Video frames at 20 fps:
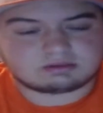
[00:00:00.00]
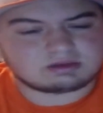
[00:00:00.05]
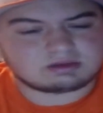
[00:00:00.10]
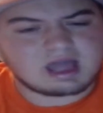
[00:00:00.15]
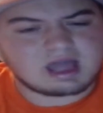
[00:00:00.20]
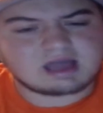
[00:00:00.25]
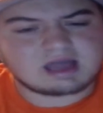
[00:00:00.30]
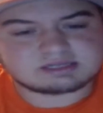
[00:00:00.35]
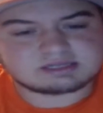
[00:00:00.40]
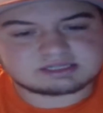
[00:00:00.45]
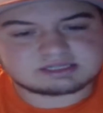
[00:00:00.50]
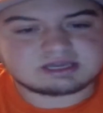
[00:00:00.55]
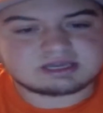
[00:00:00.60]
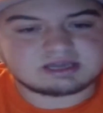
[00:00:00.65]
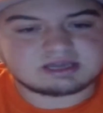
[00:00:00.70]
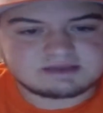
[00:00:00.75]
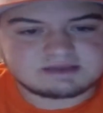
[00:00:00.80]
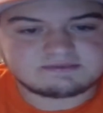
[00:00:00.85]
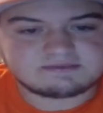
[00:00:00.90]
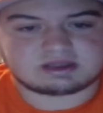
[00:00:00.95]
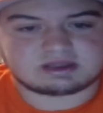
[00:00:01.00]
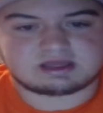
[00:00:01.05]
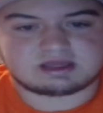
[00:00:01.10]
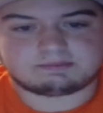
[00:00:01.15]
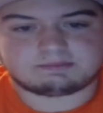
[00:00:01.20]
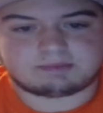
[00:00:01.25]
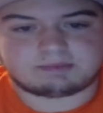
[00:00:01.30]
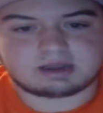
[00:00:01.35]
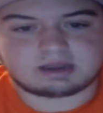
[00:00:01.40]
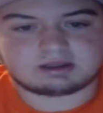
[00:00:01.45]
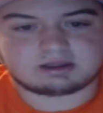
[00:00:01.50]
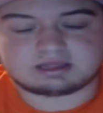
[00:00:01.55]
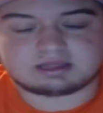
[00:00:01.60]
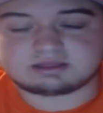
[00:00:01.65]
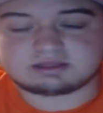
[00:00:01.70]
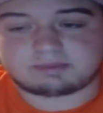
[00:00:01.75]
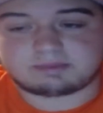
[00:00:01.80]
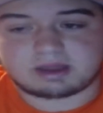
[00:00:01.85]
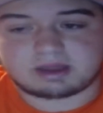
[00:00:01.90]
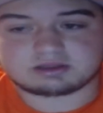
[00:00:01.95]
honestly, even in
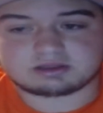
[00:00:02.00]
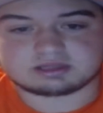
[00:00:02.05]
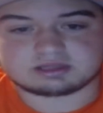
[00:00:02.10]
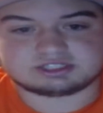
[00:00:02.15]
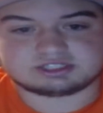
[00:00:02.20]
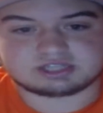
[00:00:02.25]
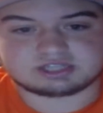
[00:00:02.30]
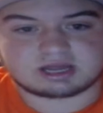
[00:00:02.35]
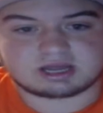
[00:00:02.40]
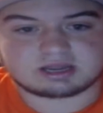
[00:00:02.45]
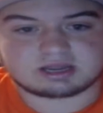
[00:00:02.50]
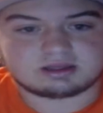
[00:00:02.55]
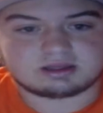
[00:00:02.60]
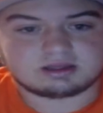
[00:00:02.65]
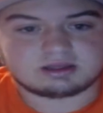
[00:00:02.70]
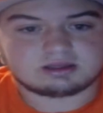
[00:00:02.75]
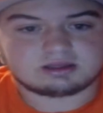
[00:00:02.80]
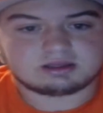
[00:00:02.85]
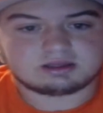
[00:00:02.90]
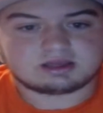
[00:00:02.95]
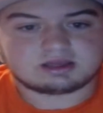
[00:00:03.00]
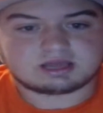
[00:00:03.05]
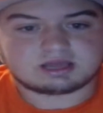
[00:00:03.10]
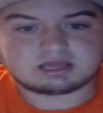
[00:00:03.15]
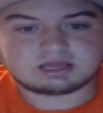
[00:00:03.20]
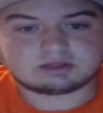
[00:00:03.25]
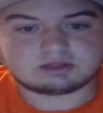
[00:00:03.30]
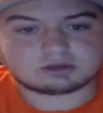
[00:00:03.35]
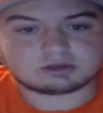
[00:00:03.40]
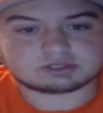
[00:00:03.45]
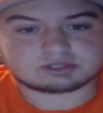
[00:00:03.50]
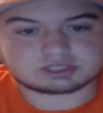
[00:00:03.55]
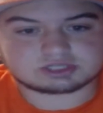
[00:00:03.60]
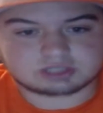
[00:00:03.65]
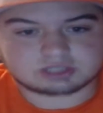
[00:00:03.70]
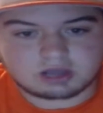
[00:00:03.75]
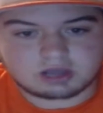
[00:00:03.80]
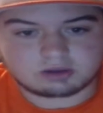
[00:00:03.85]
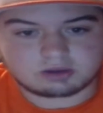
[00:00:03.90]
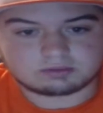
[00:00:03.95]
the penalty shot, he looked
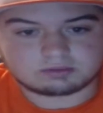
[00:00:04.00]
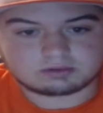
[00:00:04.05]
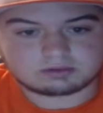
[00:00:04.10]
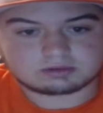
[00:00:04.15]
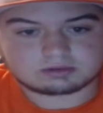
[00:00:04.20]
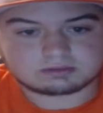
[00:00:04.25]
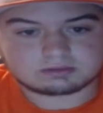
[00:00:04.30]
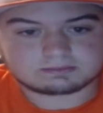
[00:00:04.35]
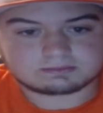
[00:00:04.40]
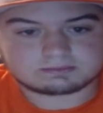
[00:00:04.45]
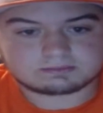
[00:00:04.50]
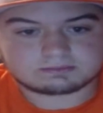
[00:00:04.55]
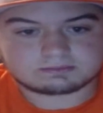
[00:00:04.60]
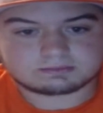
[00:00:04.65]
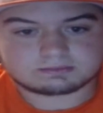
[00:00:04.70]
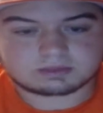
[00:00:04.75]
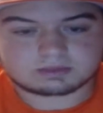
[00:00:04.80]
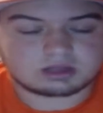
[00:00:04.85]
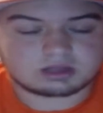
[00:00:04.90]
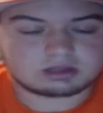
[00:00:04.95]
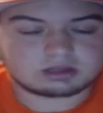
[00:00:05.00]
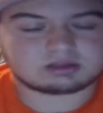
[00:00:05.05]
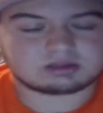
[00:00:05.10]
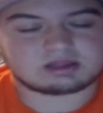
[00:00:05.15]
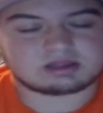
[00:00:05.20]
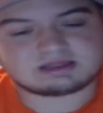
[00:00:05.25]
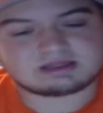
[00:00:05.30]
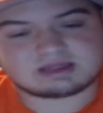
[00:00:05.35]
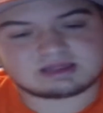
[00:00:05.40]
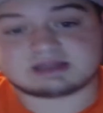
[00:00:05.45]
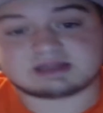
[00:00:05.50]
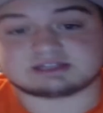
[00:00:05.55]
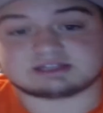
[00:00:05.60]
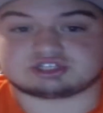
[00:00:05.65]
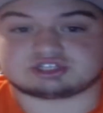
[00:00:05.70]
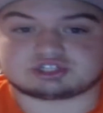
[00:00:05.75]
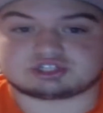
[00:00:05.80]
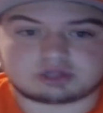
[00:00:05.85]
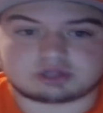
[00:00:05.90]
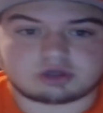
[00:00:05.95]
slow. Like, not
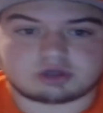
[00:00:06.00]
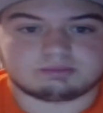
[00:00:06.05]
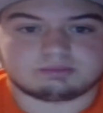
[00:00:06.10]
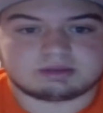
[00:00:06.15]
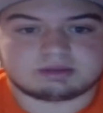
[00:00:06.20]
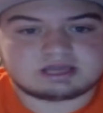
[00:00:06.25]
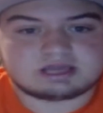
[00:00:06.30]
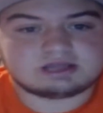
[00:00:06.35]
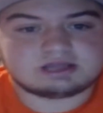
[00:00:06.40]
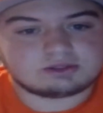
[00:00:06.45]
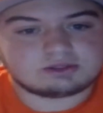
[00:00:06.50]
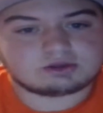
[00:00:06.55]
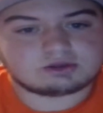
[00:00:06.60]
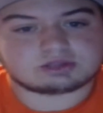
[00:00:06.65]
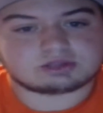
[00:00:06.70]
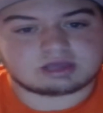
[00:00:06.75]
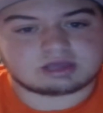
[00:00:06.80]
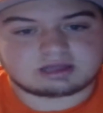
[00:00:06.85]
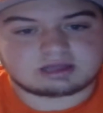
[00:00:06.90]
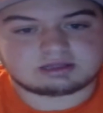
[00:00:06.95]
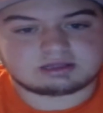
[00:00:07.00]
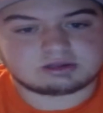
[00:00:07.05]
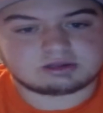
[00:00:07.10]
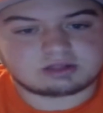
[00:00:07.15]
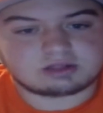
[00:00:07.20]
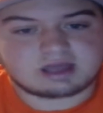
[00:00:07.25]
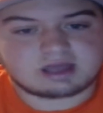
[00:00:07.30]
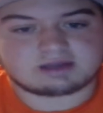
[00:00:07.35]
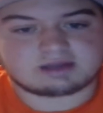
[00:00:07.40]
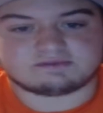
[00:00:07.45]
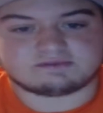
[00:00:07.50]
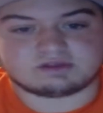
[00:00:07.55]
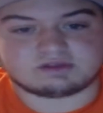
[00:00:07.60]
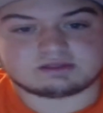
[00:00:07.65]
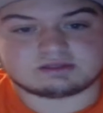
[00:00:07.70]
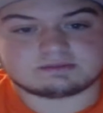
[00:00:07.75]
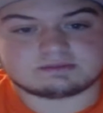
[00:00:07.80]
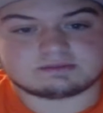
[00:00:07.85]
slow, but he looked a little out of it.